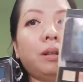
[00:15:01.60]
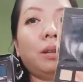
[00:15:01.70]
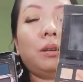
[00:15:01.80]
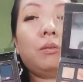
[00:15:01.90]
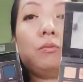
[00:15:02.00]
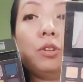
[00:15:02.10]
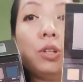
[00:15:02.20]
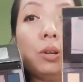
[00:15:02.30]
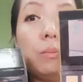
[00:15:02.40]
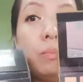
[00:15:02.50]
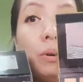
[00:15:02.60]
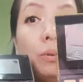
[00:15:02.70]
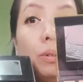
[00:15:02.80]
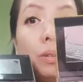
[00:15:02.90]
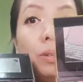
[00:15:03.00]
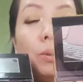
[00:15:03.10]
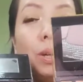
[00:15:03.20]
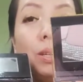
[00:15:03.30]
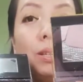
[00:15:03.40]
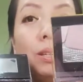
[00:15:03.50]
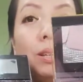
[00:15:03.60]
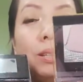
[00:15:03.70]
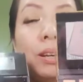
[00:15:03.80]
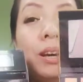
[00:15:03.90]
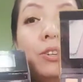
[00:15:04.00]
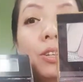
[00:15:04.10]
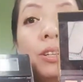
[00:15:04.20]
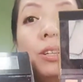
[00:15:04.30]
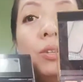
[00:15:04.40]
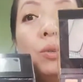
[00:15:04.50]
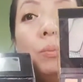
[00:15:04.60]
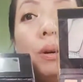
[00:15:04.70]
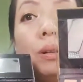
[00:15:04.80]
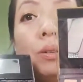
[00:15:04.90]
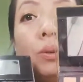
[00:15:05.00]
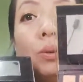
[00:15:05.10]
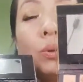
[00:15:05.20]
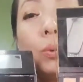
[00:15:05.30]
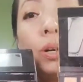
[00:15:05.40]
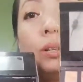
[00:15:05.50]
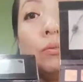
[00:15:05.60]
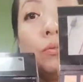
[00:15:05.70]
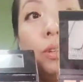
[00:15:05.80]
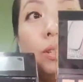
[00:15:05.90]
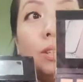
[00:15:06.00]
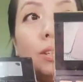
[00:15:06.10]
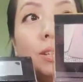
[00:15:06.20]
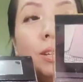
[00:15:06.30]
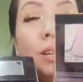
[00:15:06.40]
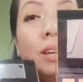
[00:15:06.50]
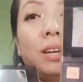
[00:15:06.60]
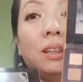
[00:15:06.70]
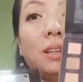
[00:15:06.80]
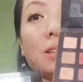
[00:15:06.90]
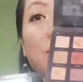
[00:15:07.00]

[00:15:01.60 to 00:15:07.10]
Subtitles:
the visual comparison, you can see that actually these two palettes look quite different. This